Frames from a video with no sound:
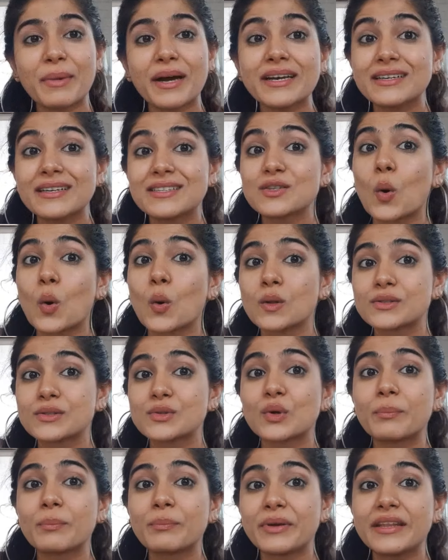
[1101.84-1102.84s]
but it's
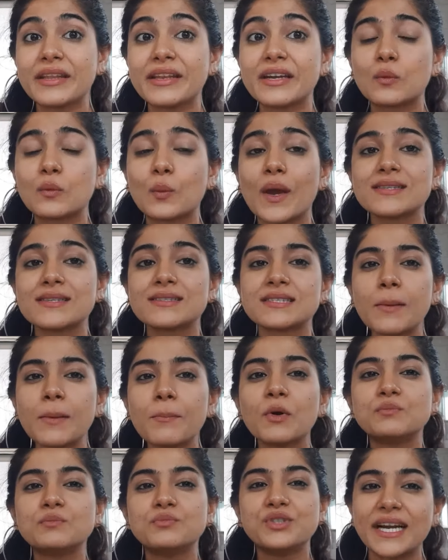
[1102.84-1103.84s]
also a period where some
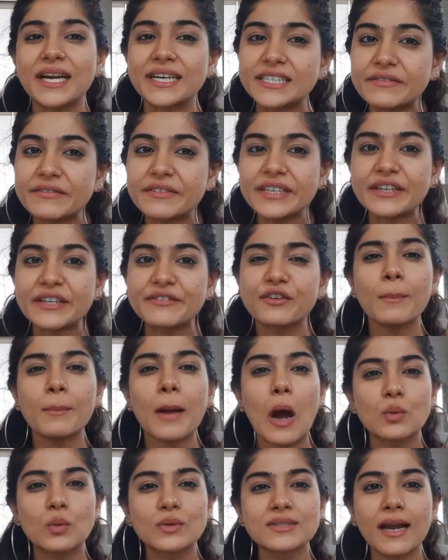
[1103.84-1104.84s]
objectivity from
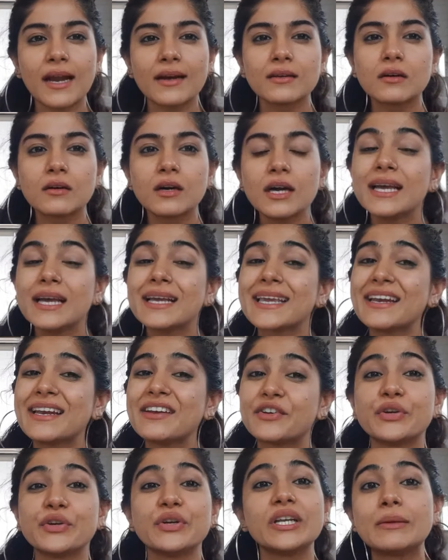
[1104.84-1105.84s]
outsider can
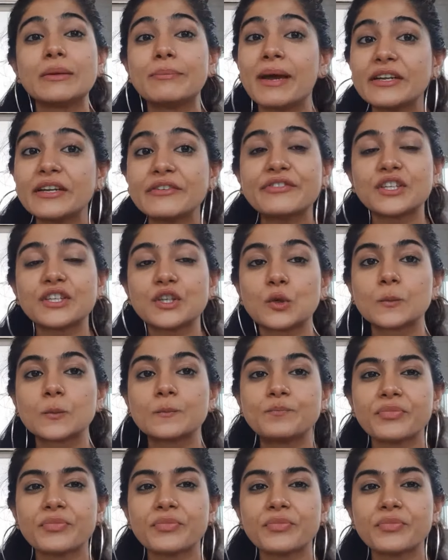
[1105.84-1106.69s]
really benefit you.